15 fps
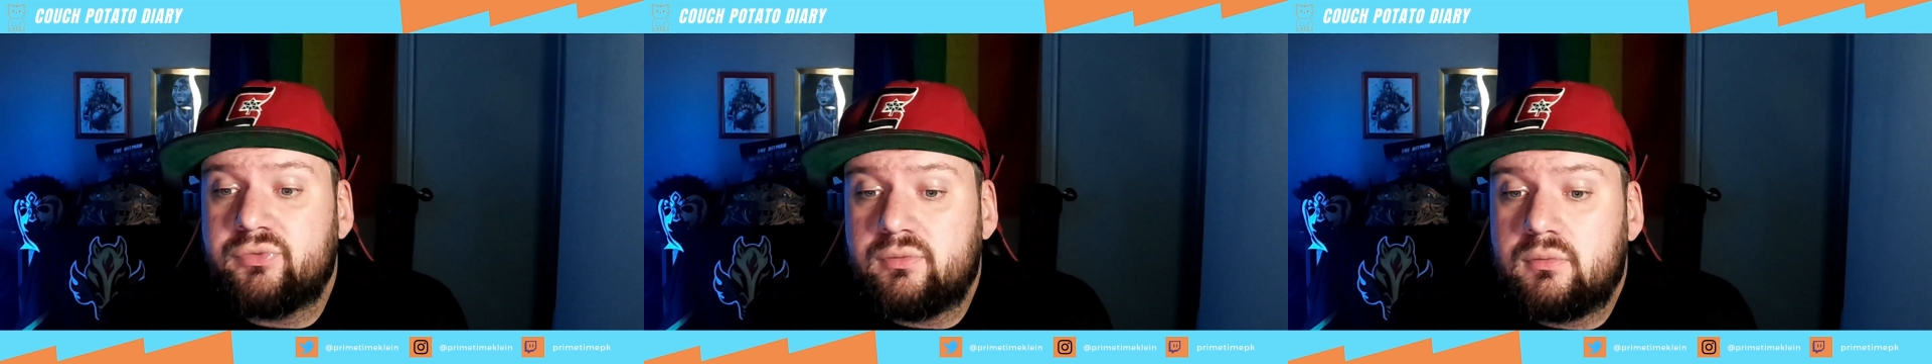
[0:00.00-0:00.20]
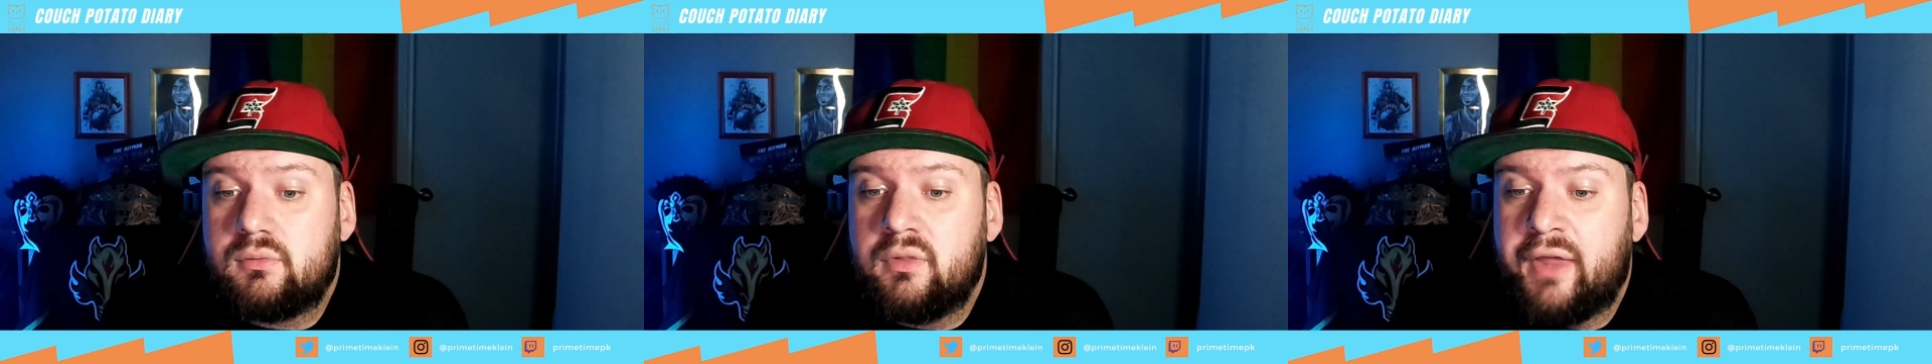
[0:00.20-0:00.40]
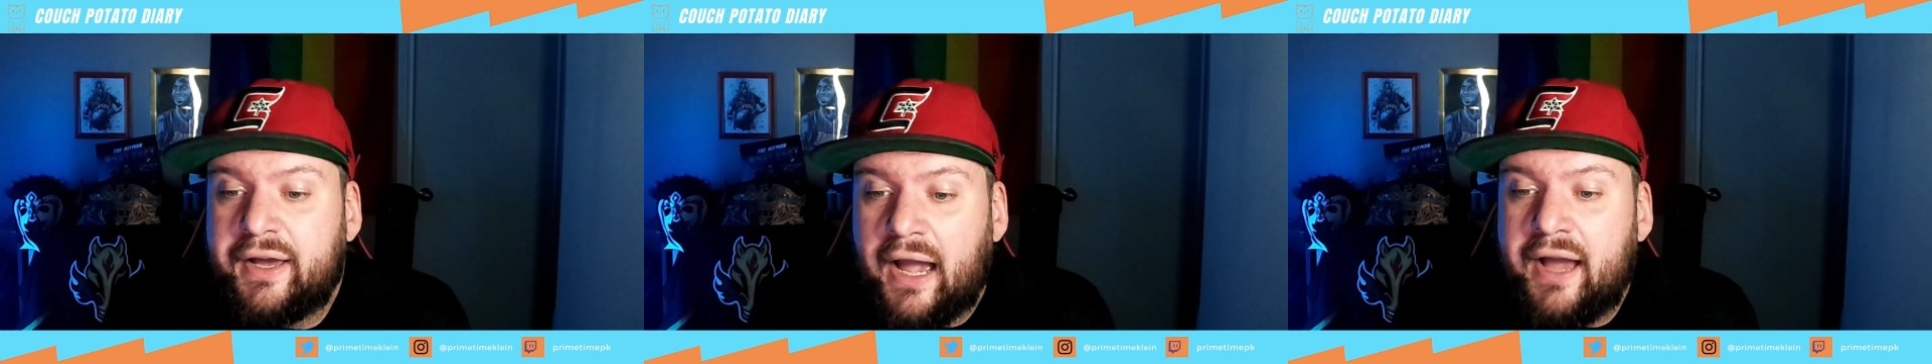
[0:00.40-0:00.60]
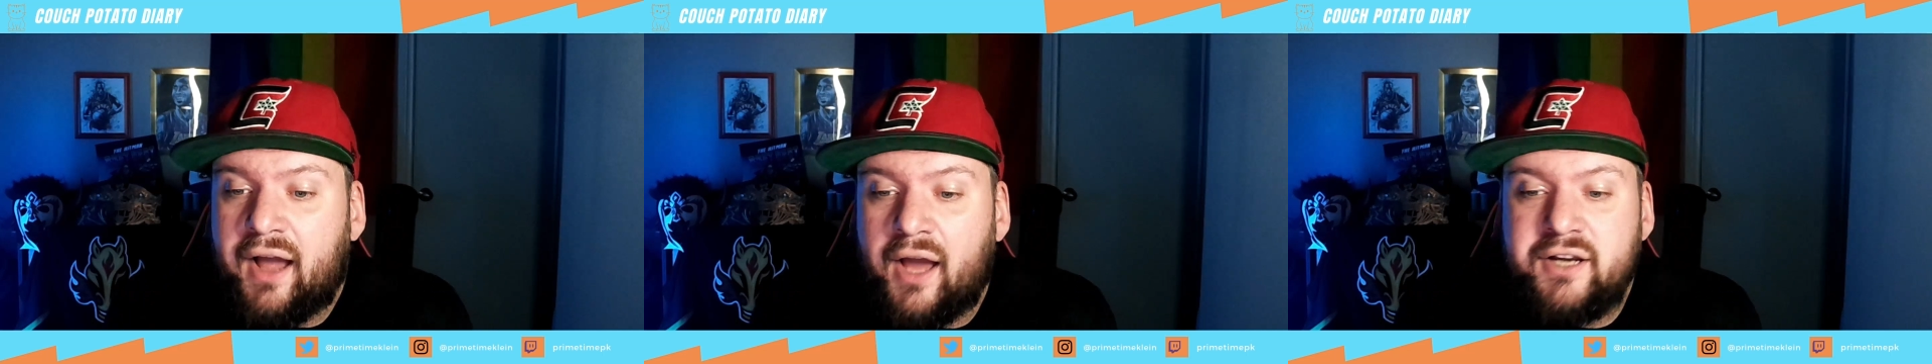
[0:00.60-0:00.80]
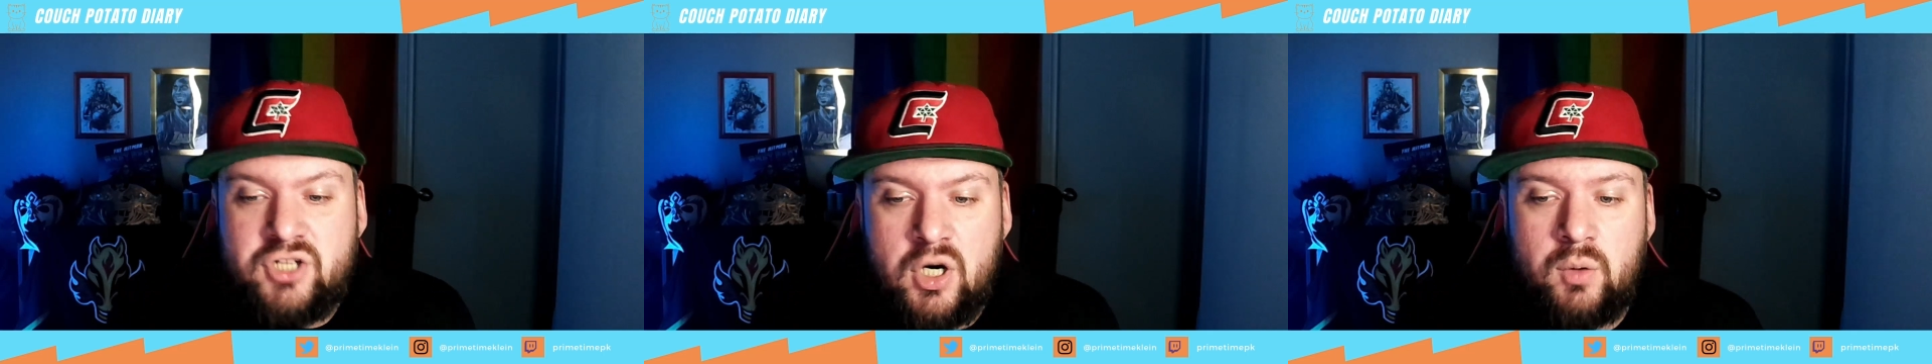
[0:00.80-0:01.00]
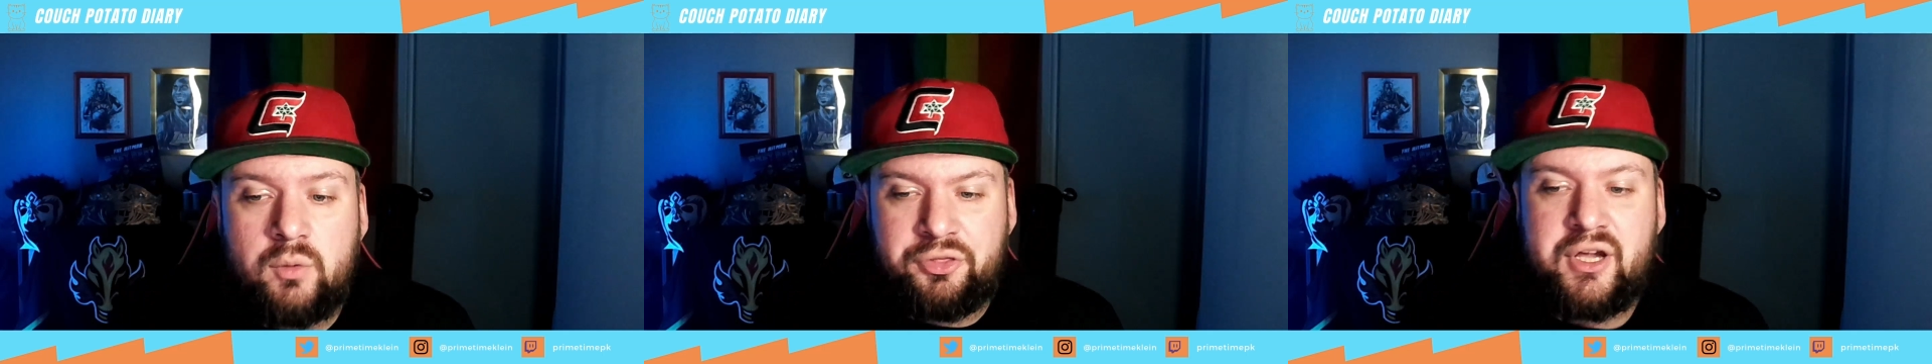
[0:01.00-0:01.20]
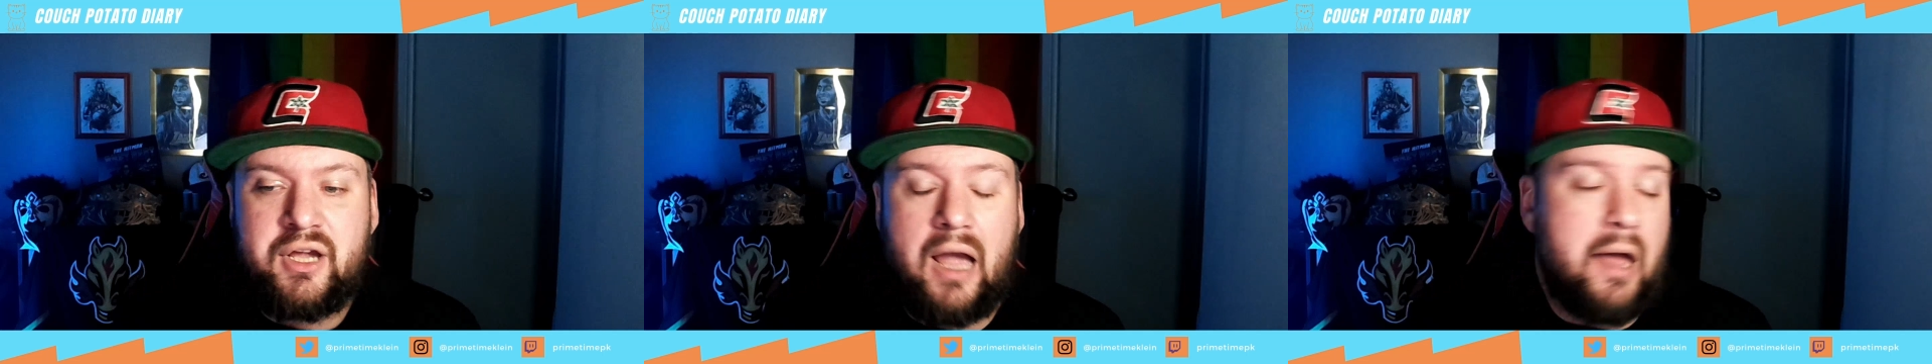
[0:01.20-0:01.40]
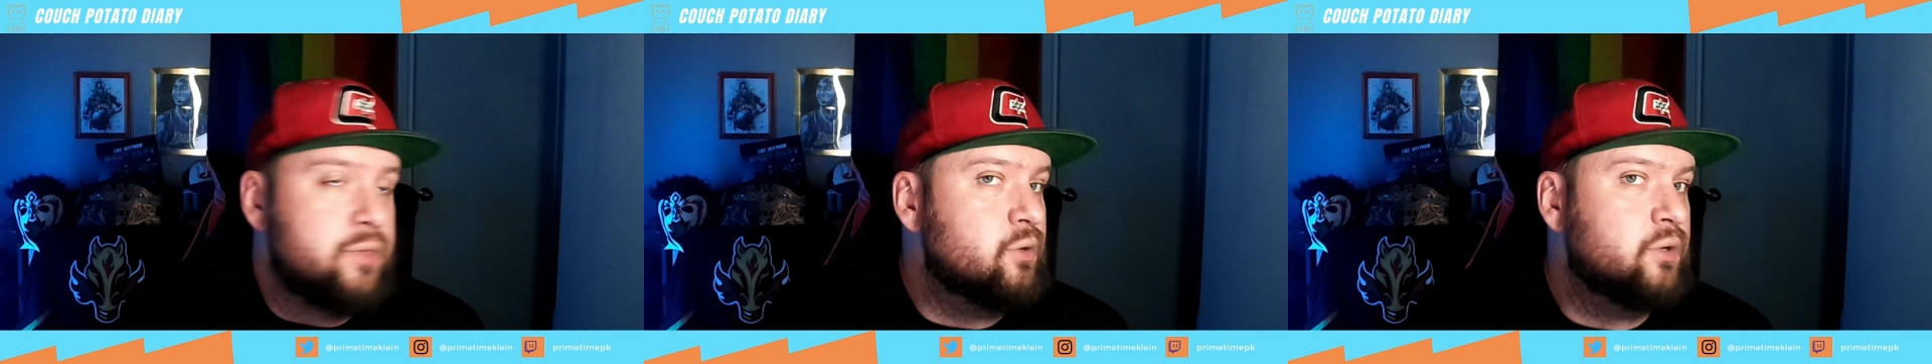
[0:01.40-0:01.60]
like, I, I don't think
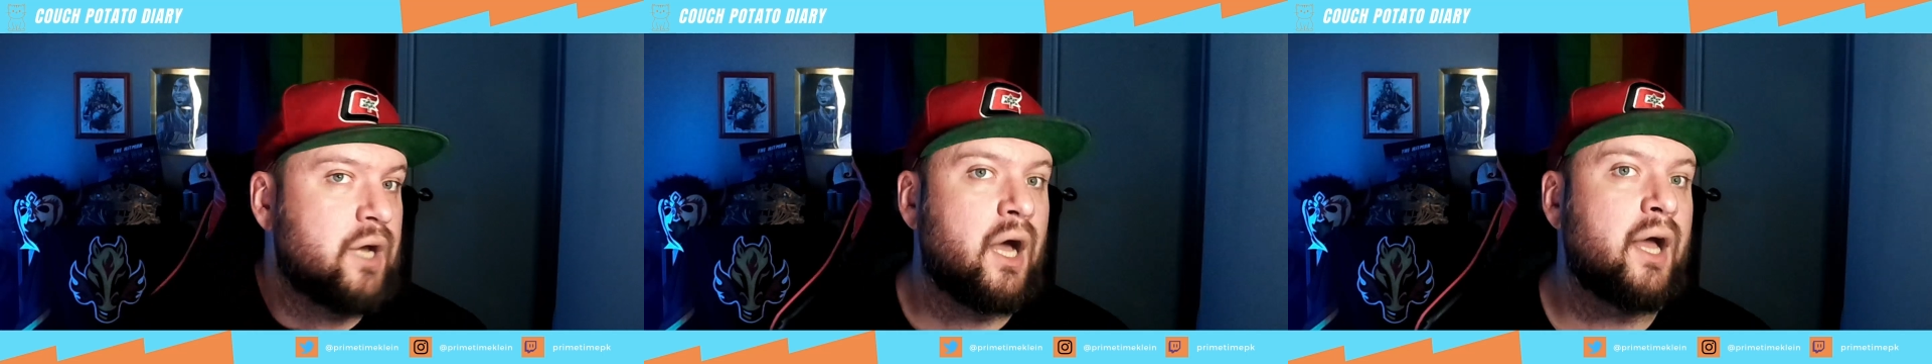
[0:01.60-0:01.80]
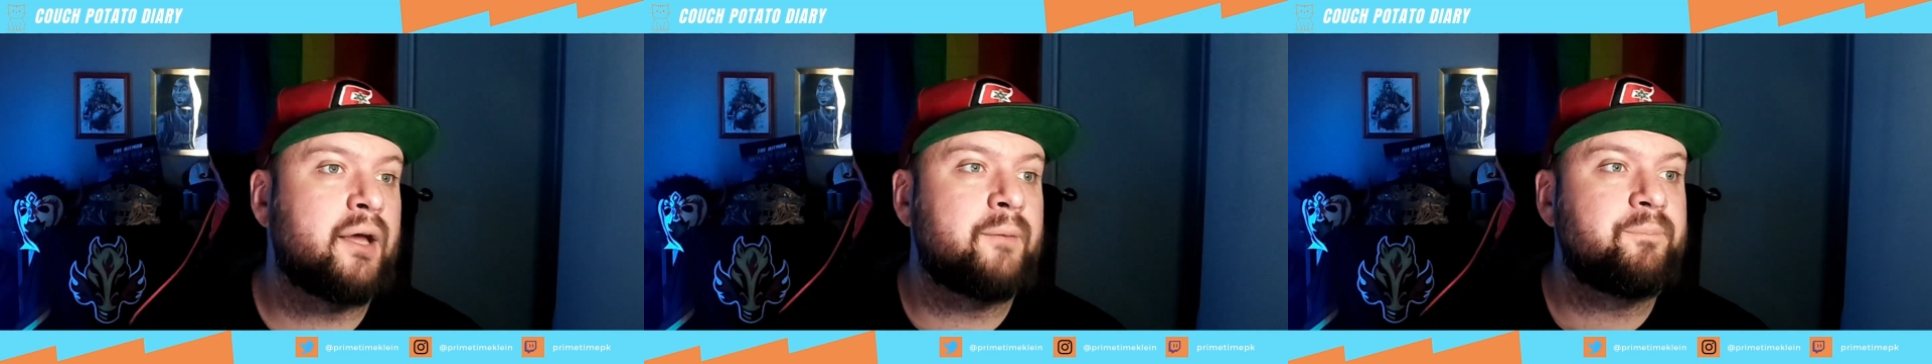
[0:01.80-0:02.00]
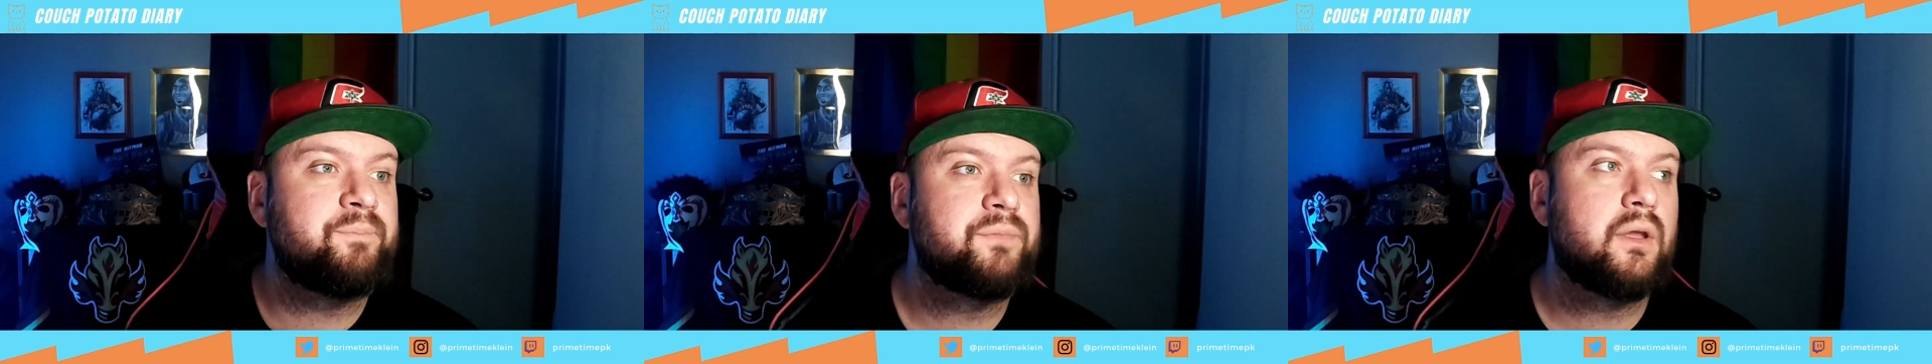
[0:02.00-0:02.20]
either guy